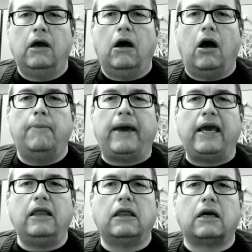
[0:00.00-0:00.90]
On
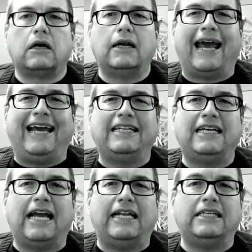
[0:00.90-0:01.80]
May 3,
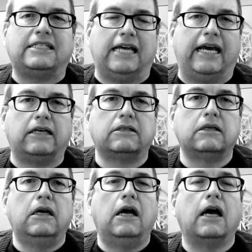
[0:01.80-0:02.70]
1886,
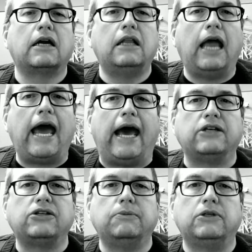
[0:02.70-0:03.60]
a
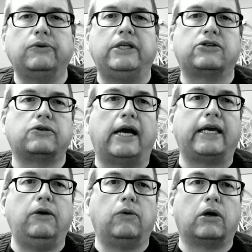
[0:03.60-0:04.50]
clash between
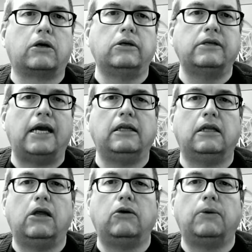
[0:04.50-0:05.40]
striking workers and the
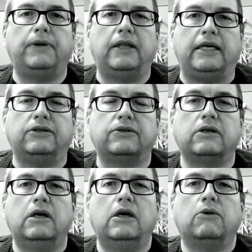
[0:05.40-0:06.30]
local police
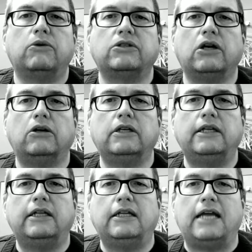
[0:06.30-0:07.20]
resulted
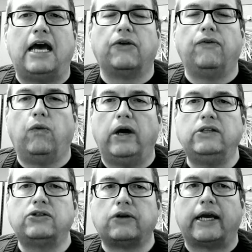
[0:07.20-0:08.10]
in the death of one
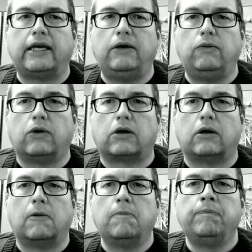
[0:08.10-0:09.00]
striking
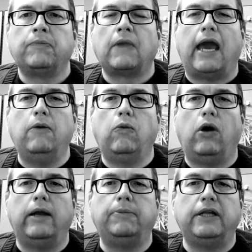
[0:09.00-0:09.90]
worker and
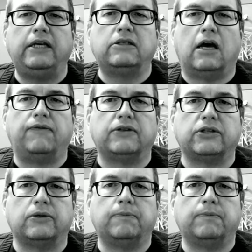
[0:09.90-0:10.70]
one police officer.